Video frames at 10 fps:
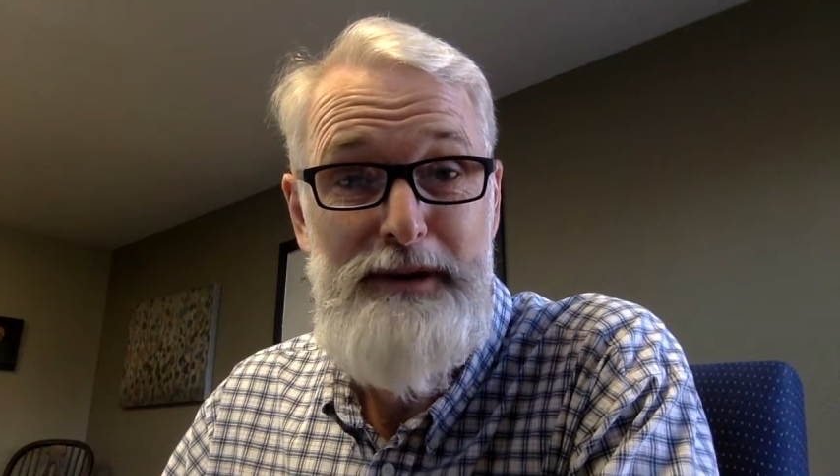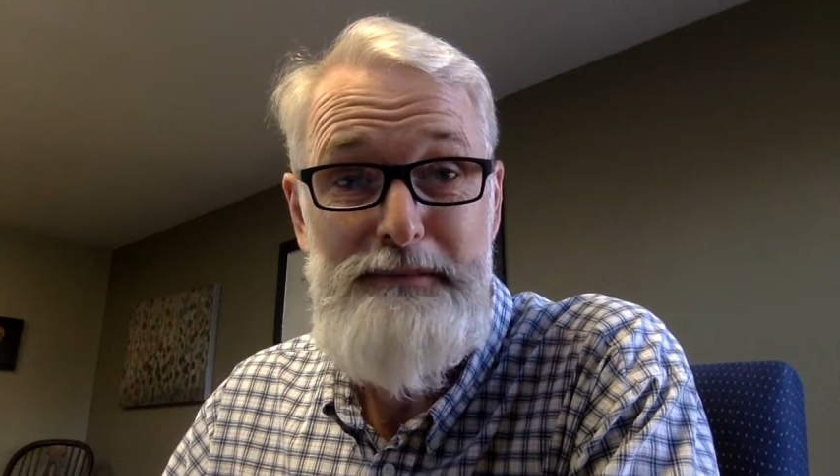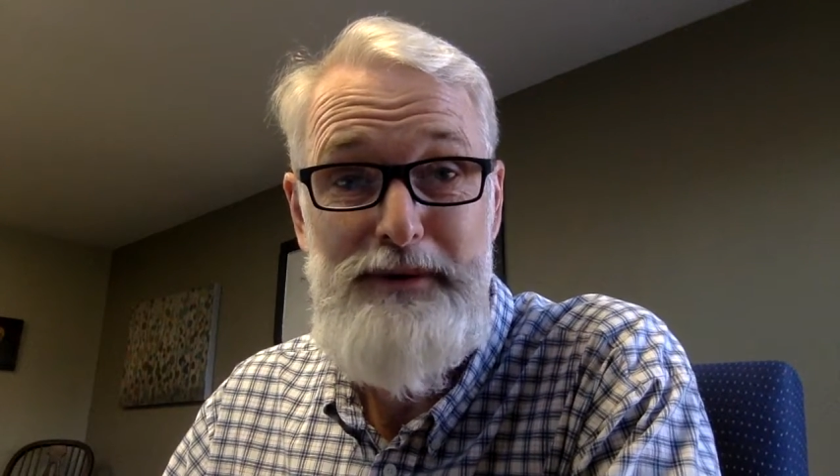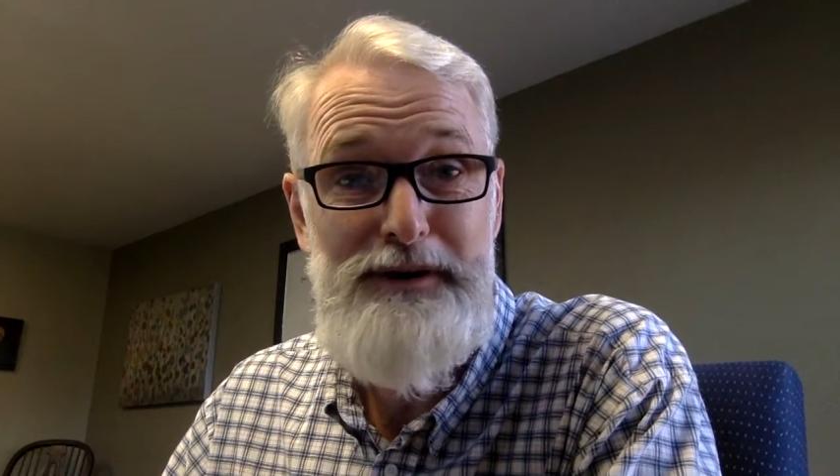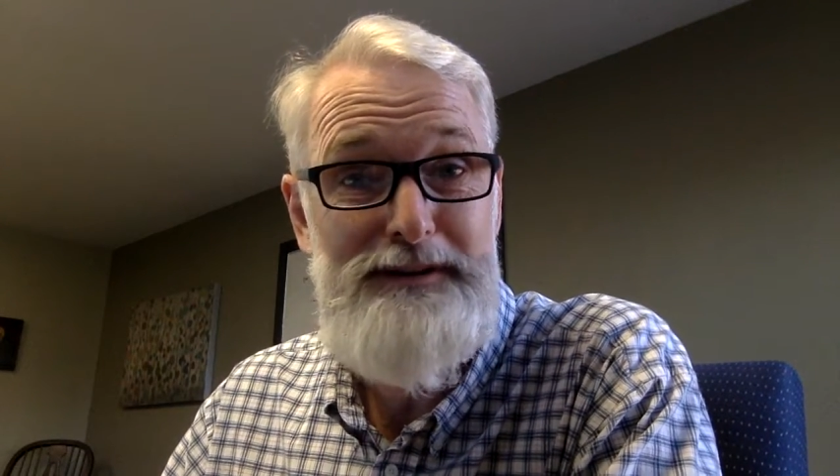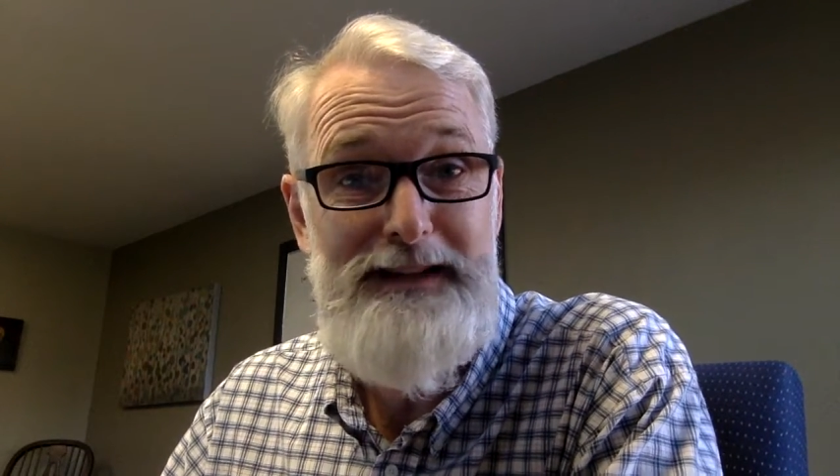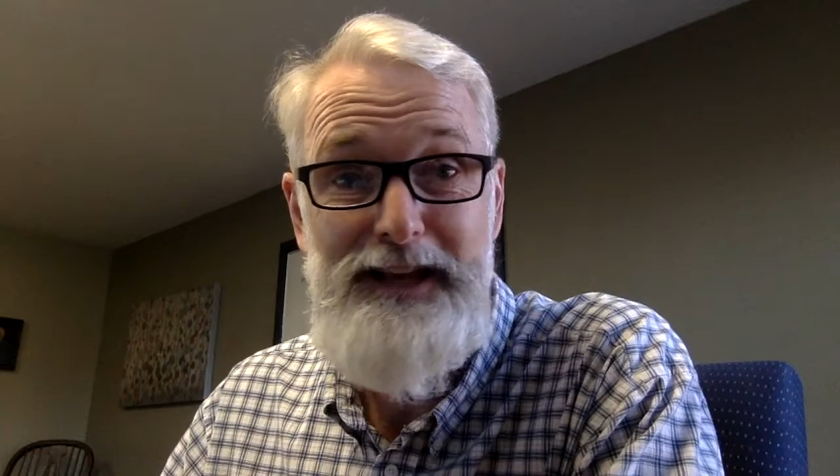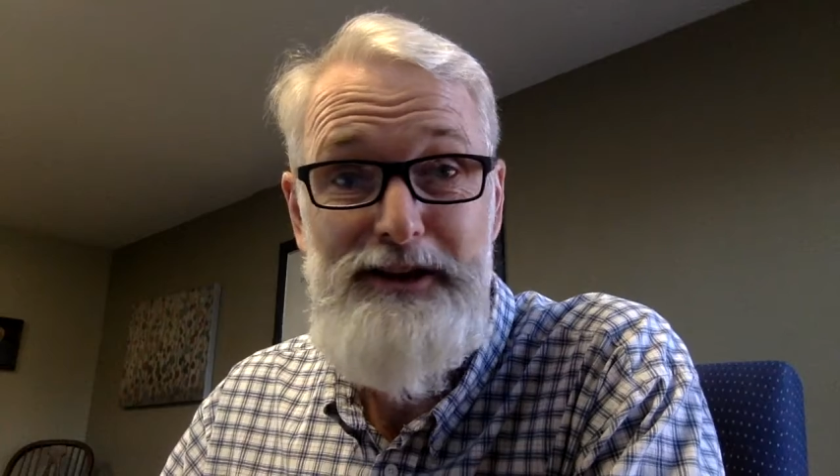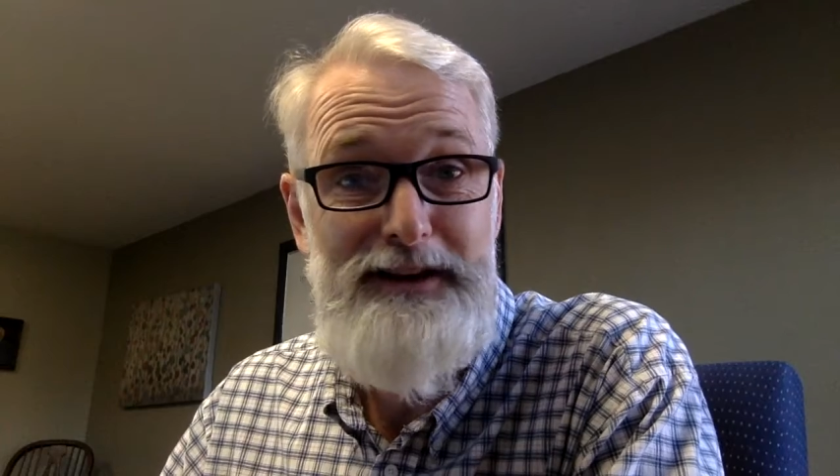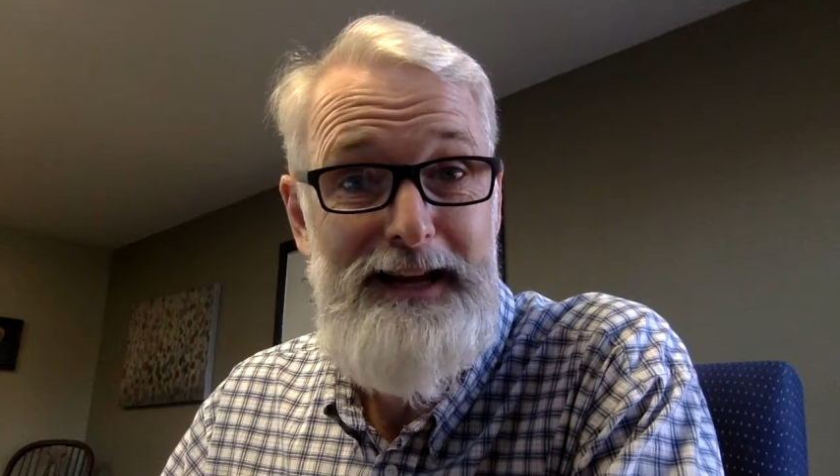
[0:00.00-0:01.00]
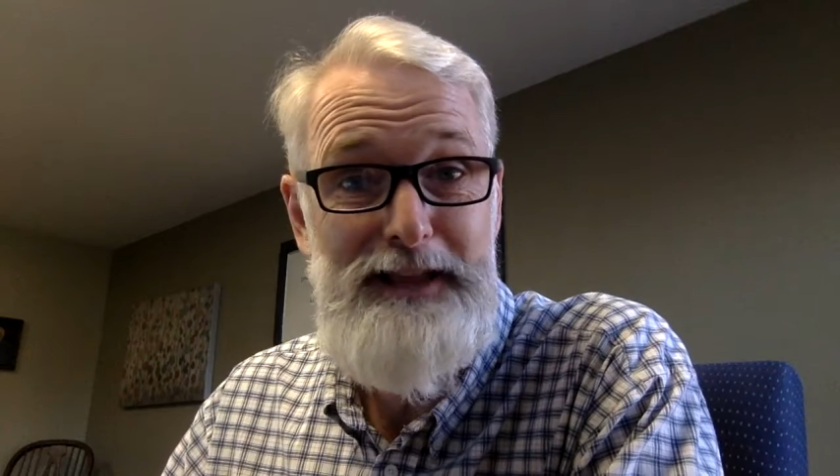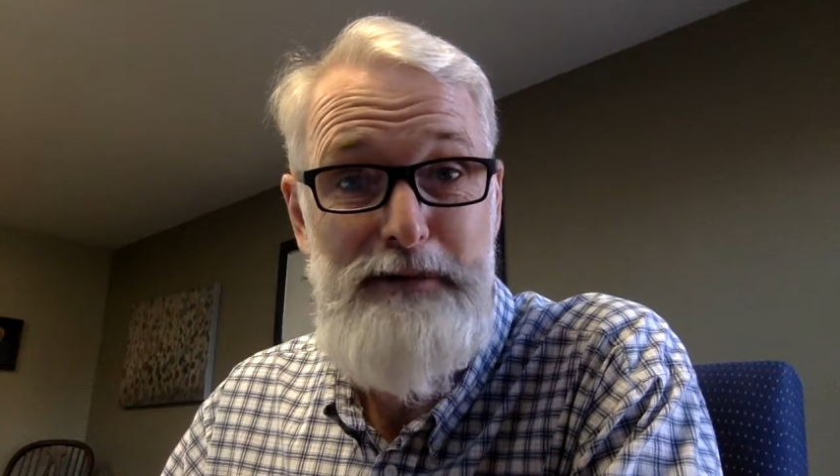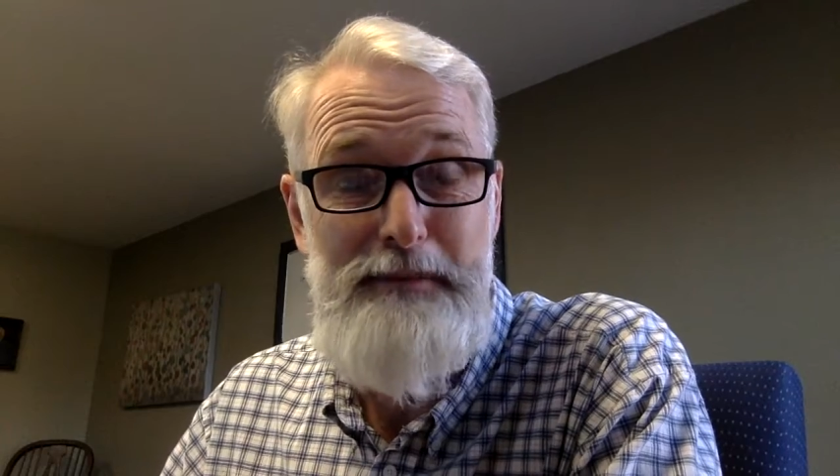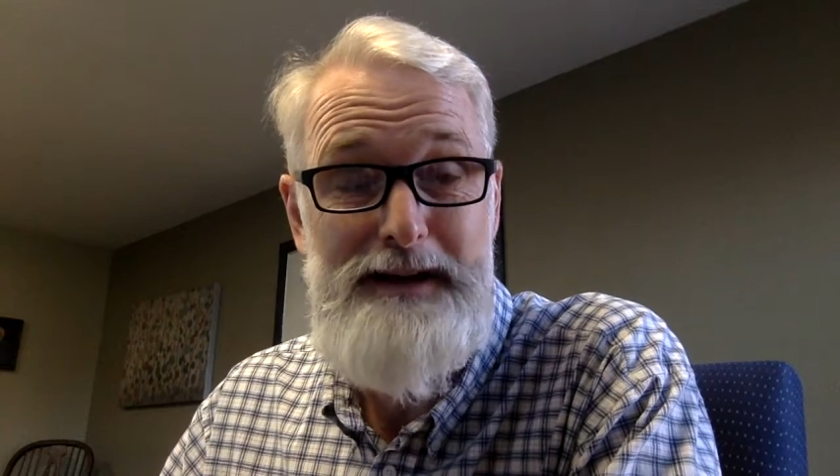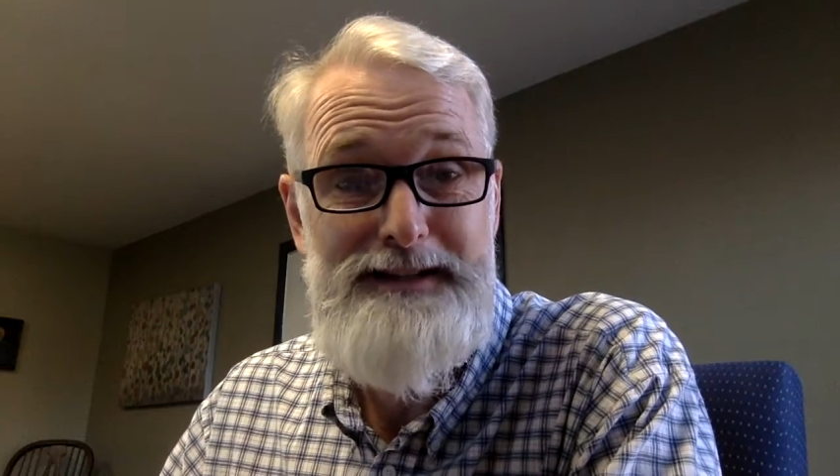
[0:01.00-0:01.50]
people and the unity and the
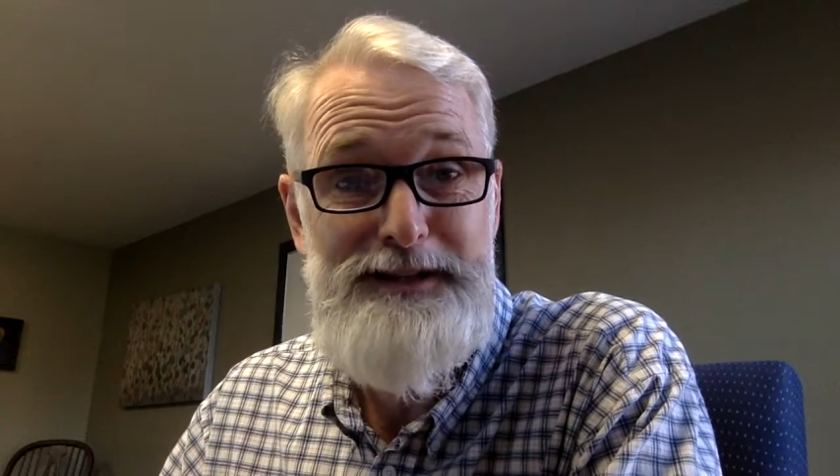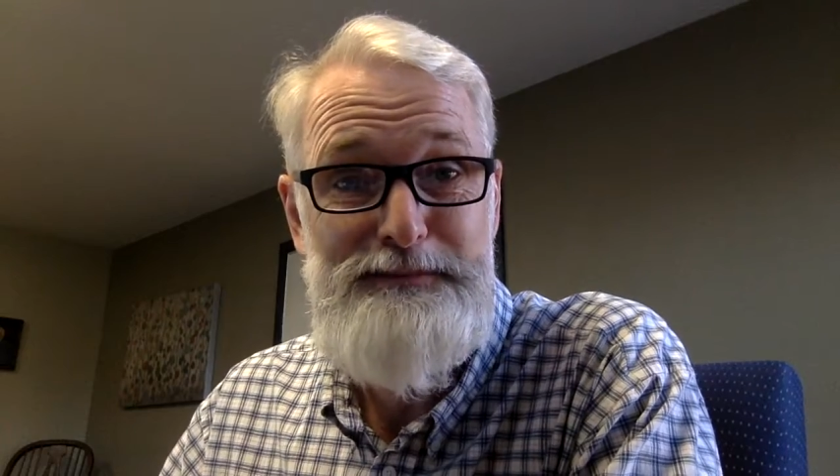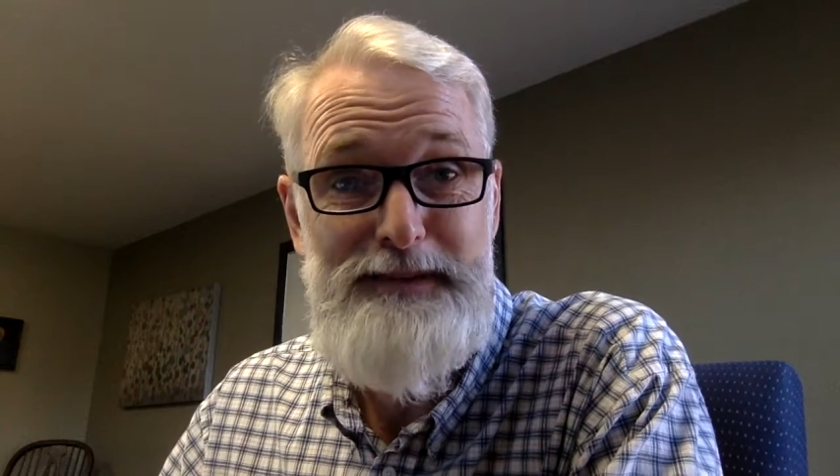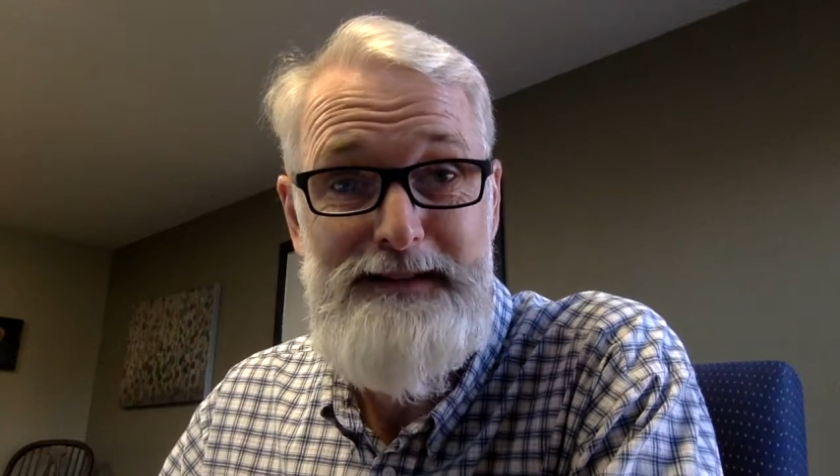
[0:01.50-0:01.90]
momentum,